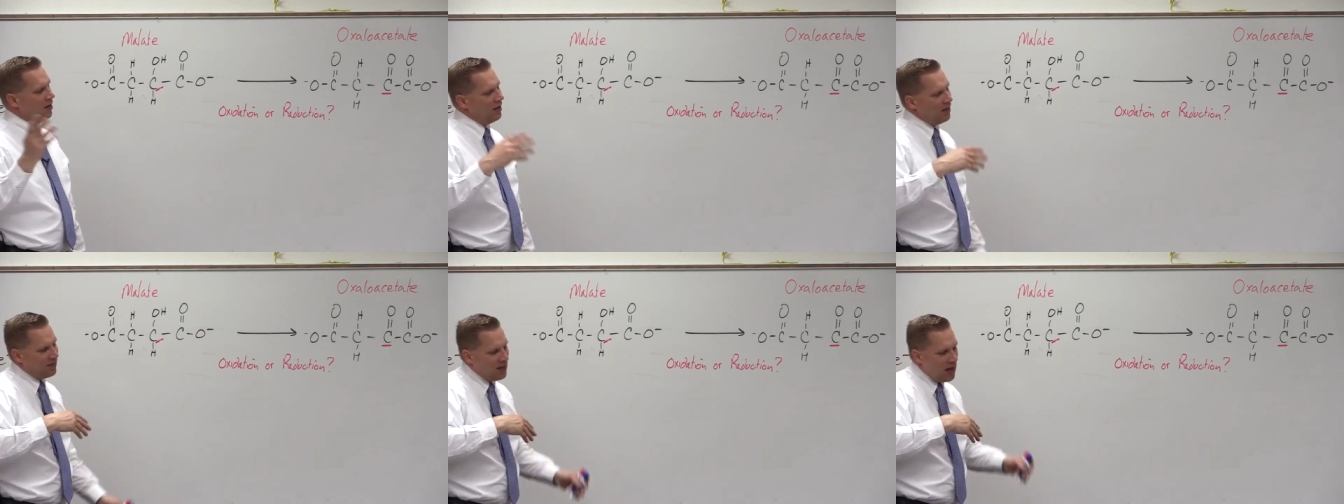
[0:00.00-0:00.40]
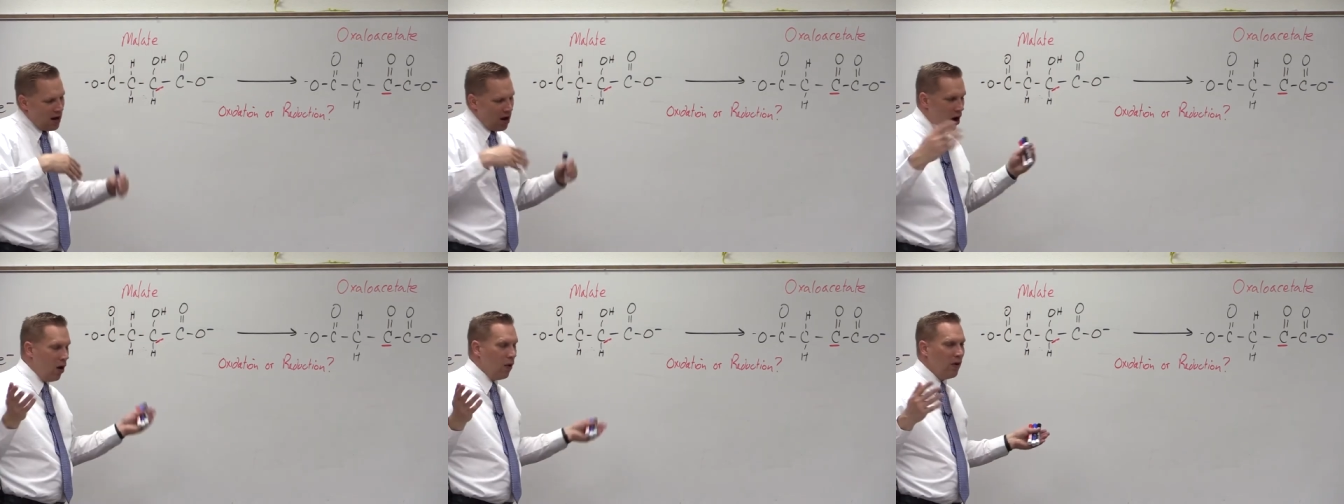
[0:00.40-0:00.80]
It's
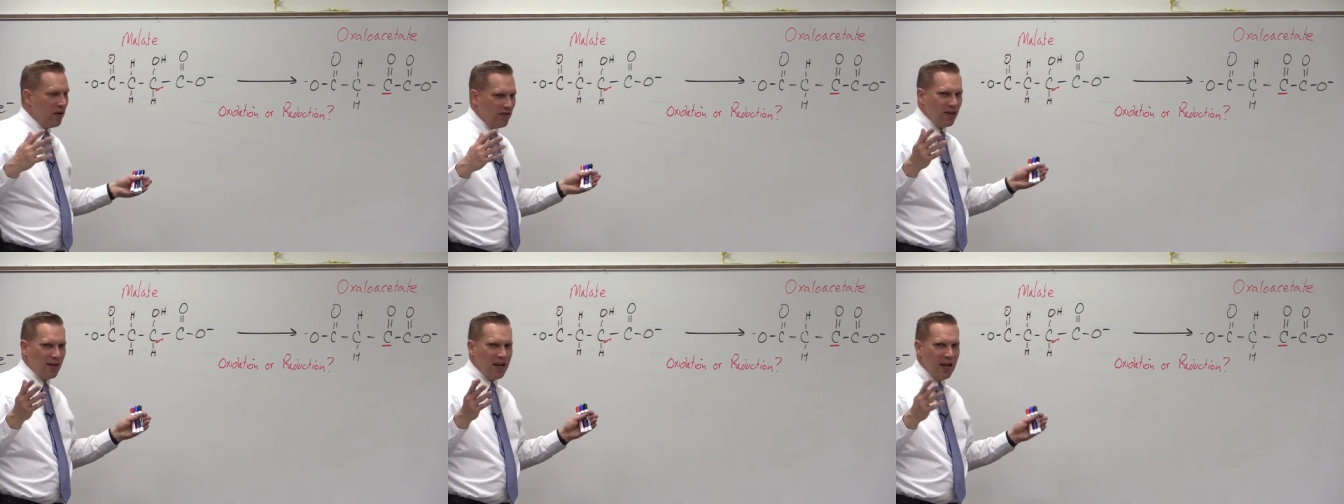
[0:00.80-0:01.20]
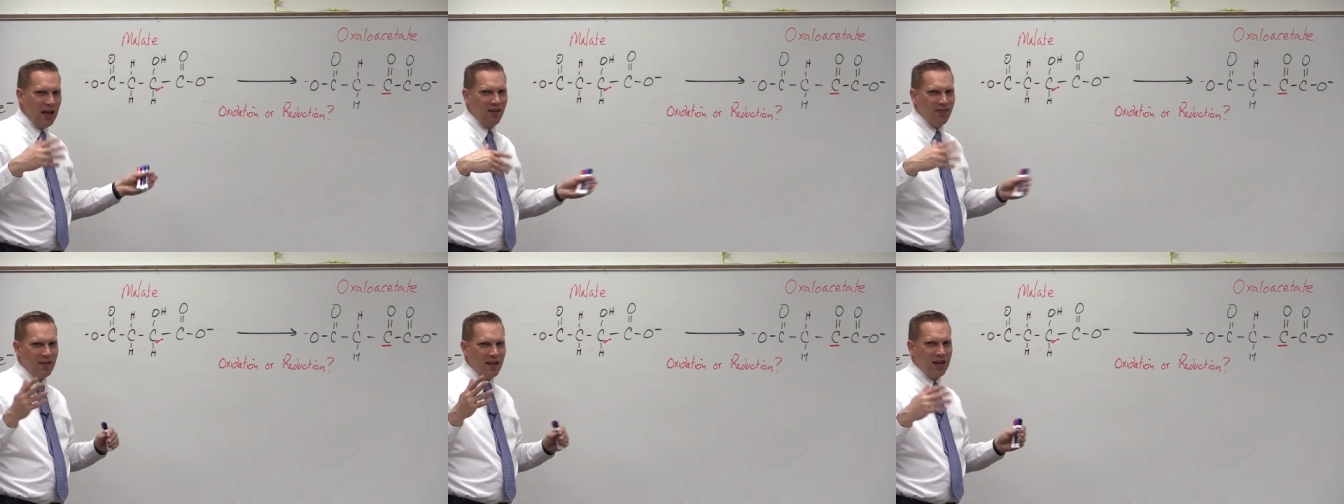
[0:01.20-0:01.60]
not always the
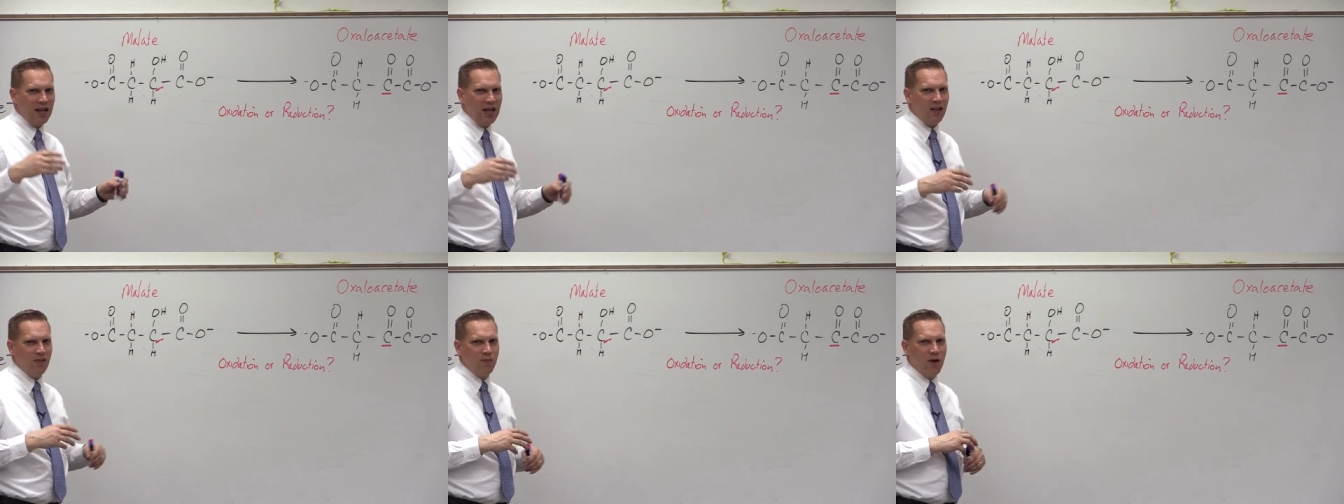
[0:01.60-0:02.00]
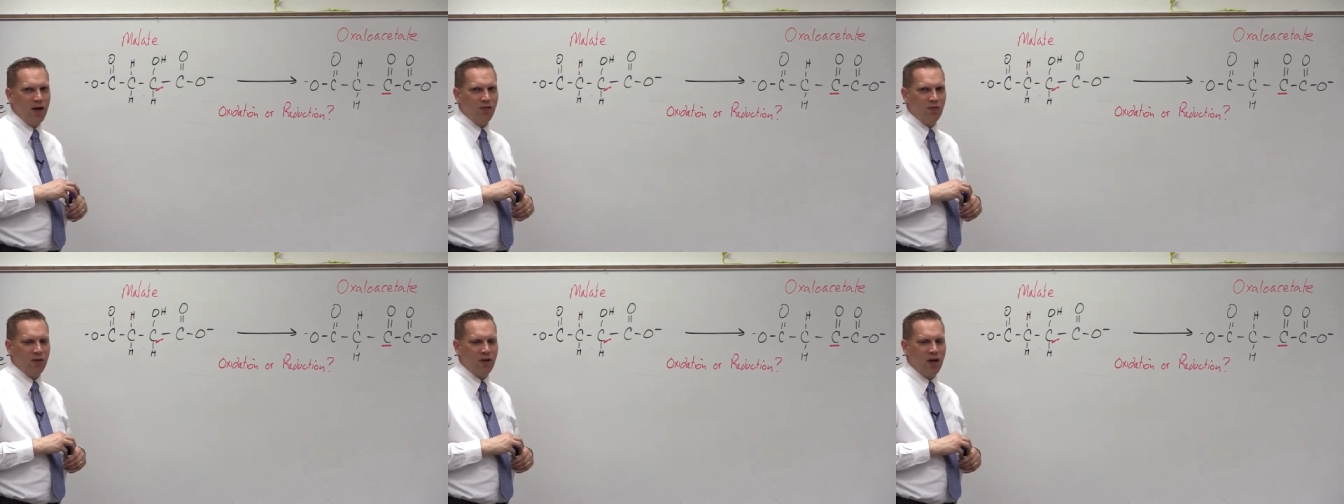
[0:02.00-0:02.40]
case that it gains
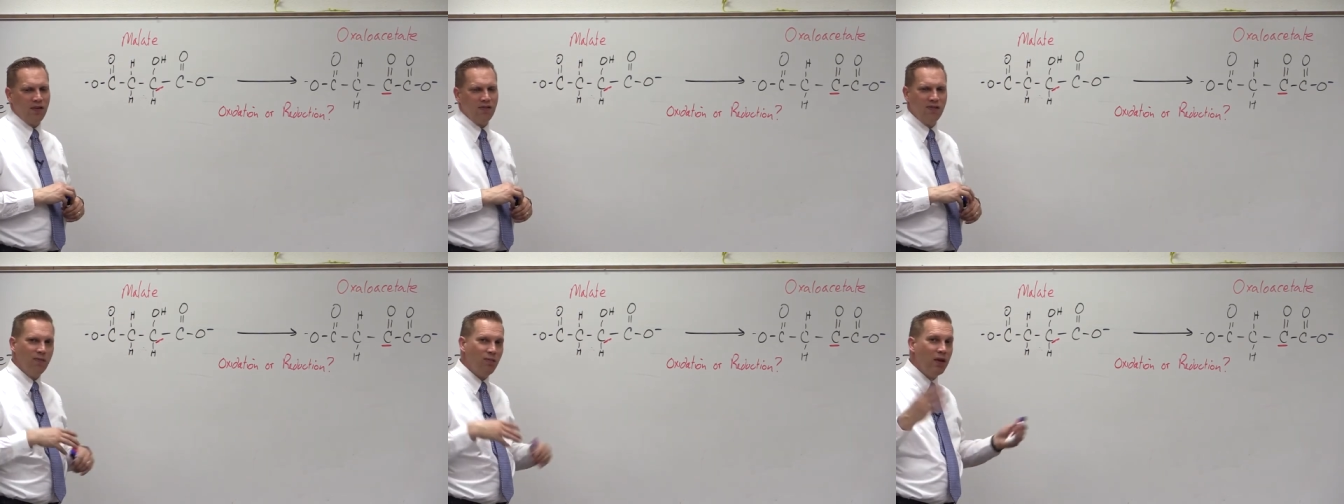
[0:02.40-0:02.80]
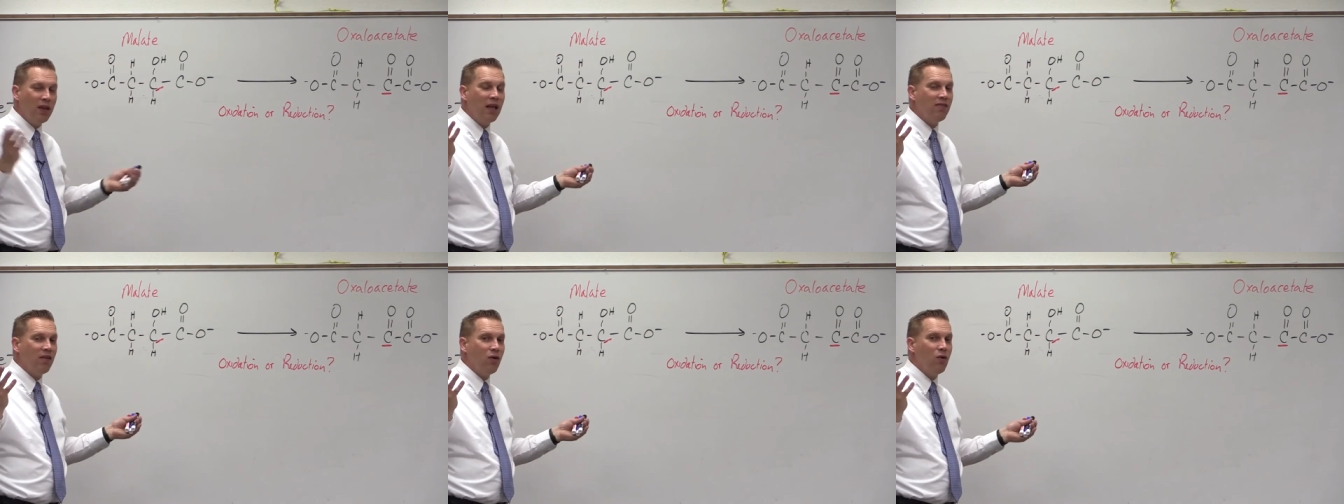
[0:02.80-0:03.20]
bonds with oxygen, but
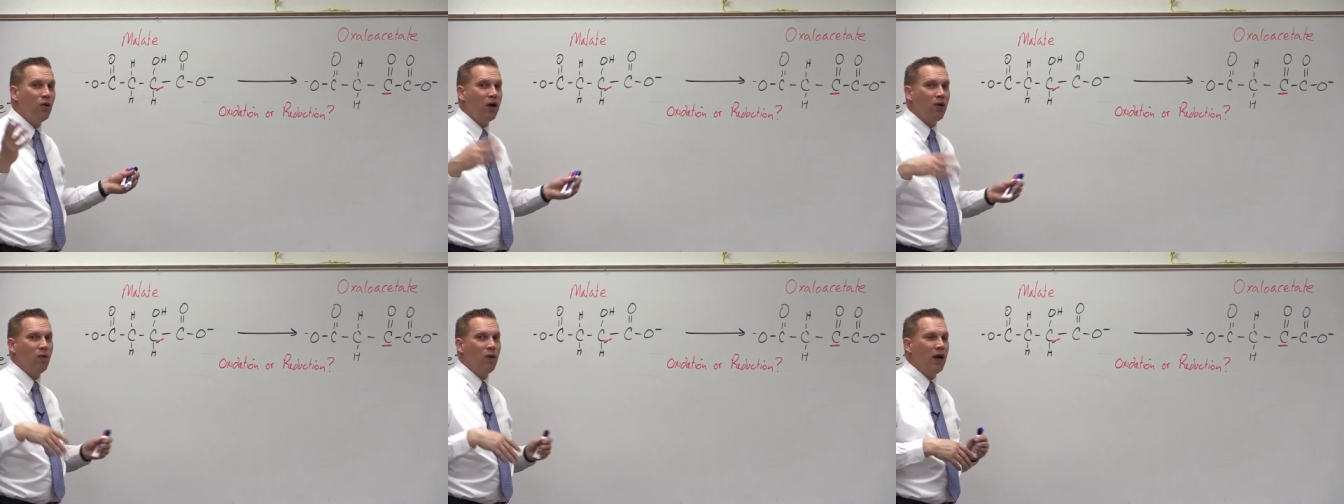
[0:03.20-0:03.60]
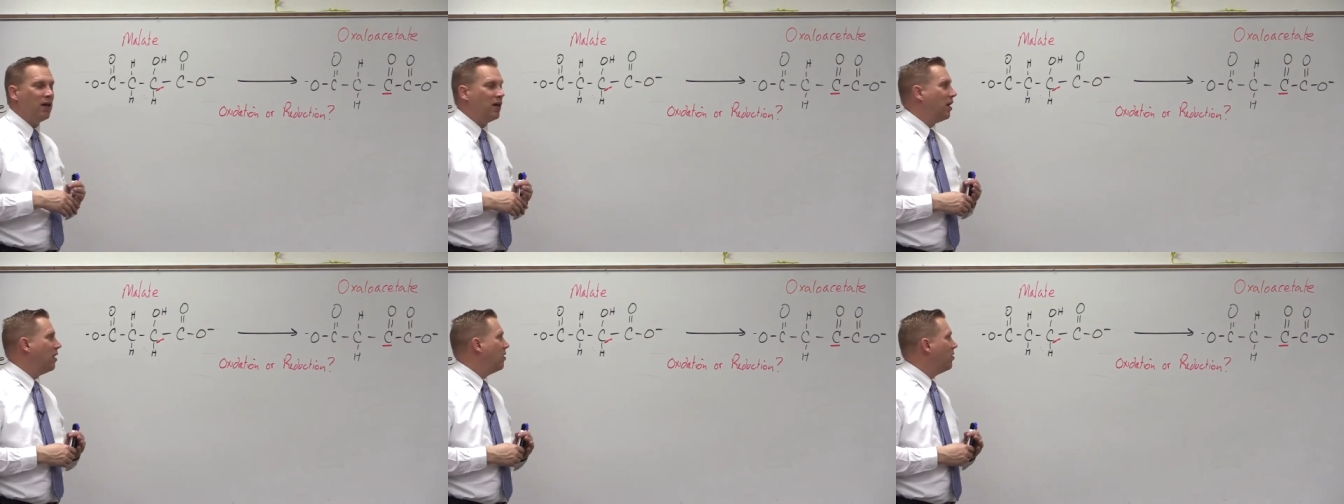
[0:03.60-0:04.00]
that's a quick way
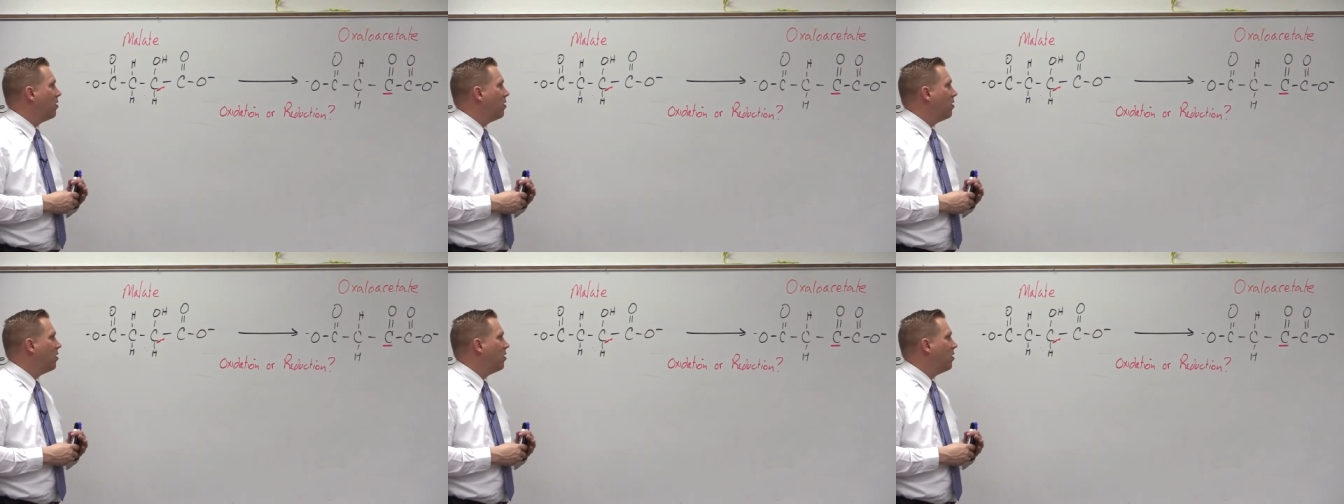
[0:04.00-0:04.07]
to,